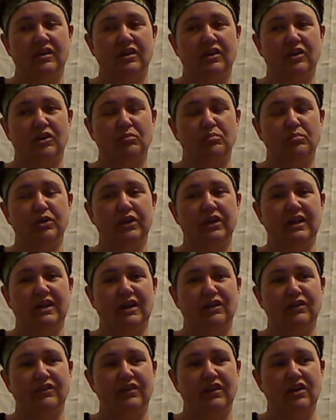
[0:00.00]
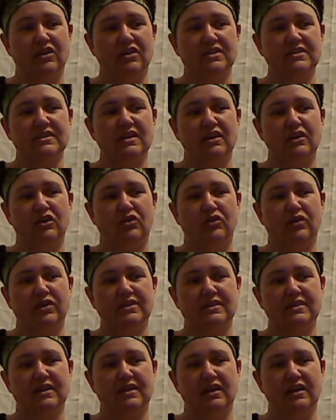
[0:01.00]
put it out there, because I know it's
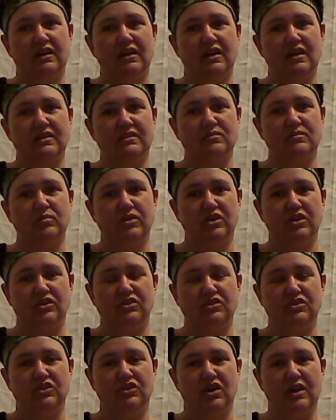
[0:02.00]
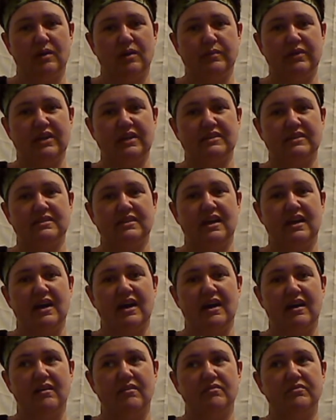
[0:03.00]
kind of nice when you do your updates to
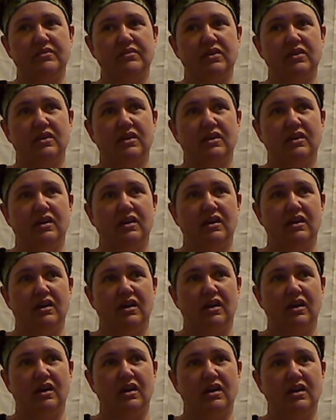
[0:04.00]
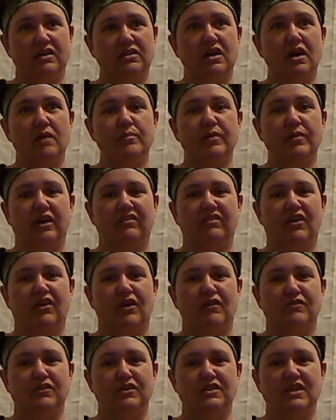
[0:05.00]
have a topic of
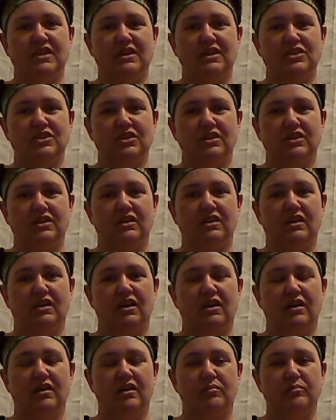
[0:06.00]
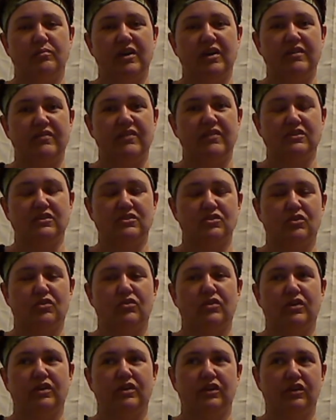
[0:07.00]
conversation if things are
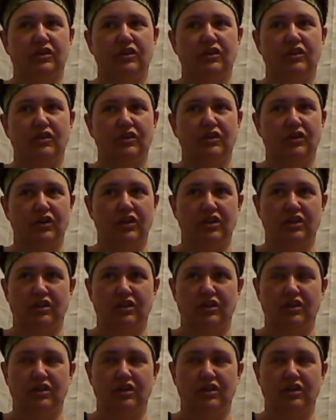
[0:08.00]
going good. And